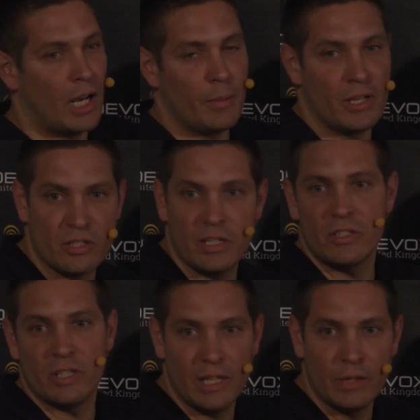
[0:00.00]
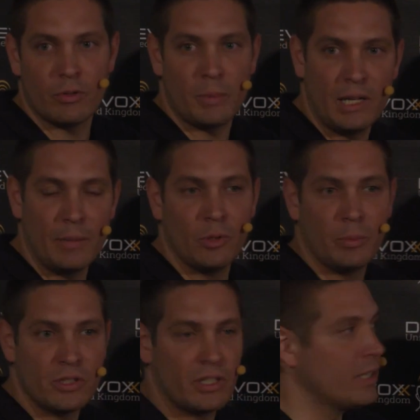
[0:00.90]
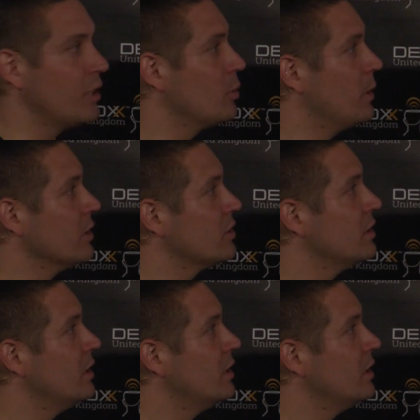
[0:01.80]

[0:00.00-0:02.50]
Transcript: I'm SSHing in from my laptop and sending it commands.